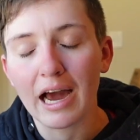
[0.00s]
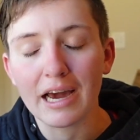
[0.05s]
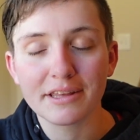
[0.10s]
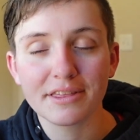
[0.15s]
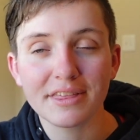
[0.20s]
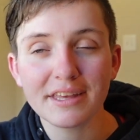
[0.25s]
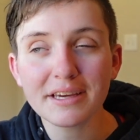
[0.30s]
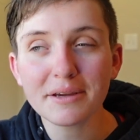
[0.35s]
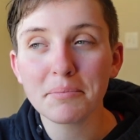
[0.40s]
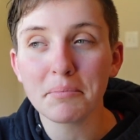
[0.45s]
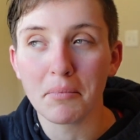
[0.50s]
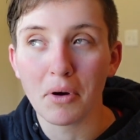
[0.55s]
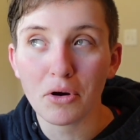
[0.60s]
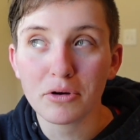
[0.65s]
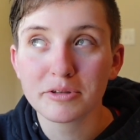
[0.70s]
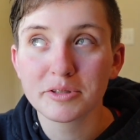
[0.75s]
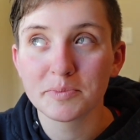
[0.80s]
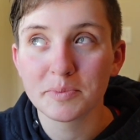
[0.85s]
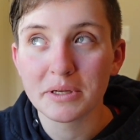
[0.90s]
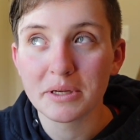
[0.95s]
I think
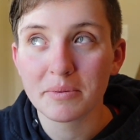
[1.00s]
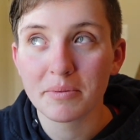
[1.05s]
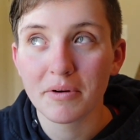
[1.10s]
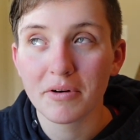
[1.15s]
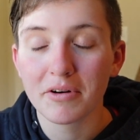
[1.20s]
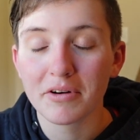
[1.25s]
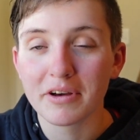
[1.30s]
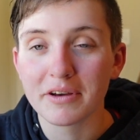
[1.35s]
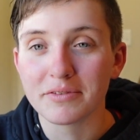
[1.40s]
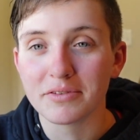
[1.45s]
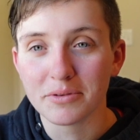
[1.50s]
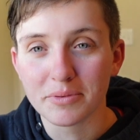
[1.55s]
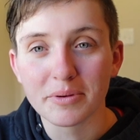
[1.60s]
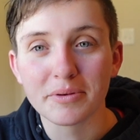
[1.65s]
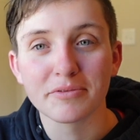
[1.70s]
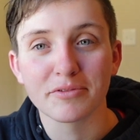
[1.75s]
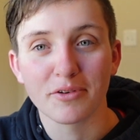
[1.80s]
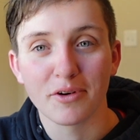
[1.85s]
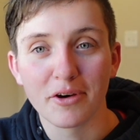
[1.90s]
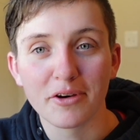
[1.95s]
most people, if you've
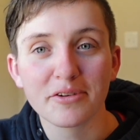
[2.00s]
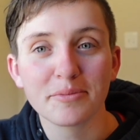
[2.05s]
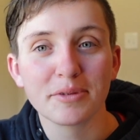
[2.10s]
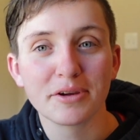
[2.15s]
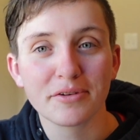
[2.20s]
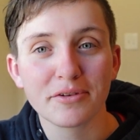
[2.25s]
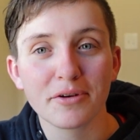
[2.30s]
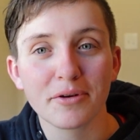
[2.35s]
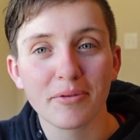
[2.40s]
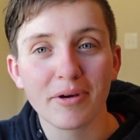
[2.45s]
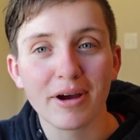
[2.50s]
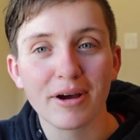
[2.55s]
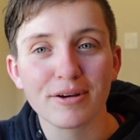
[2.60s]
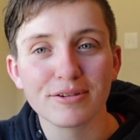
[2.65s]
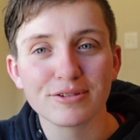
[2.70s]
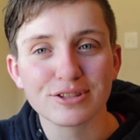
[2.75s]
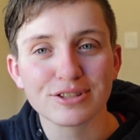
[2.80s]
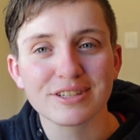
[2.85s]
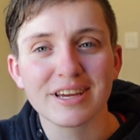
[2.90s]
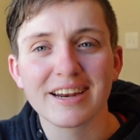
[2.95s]
been following me for a while,
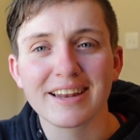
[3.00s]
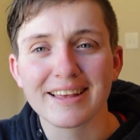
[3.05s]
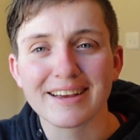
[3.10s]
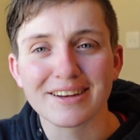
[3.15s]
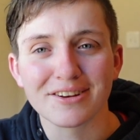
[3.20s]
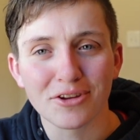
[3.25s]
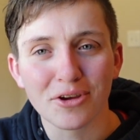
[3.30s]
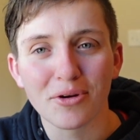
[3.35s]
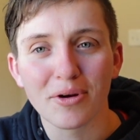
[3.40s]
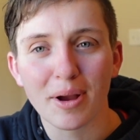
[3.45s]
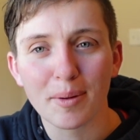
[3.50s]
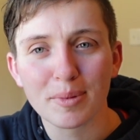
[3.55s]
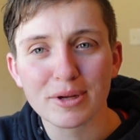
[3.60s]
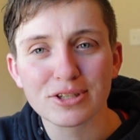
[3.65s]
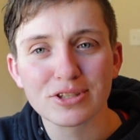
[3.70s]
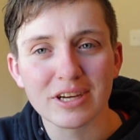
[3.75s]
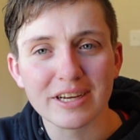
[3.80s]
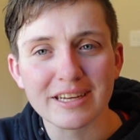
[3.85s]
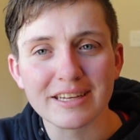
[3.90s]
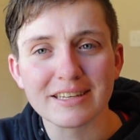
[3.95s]
just kind of like know how
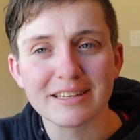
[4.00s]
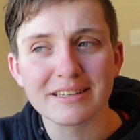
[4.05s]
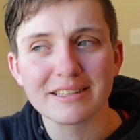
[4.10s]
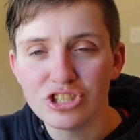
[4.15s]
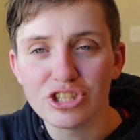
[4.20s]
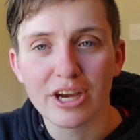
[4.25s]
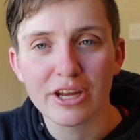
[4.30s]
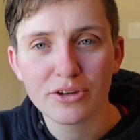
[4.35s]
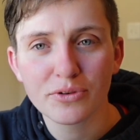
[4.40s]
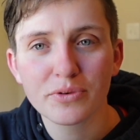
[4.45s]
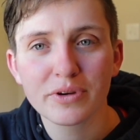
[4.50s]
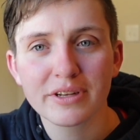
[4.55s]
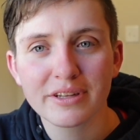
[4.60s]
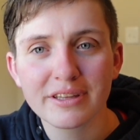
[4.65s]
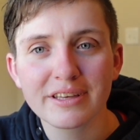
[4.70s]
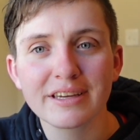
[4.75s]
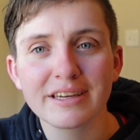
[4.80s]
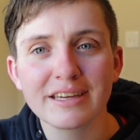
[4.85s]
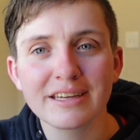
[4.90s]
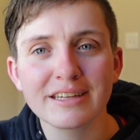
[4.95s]
much I
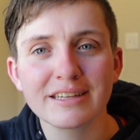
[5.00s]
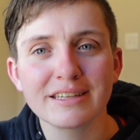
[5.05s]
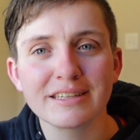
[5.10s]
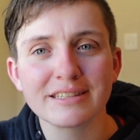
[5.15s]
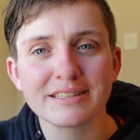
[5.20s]
genuinely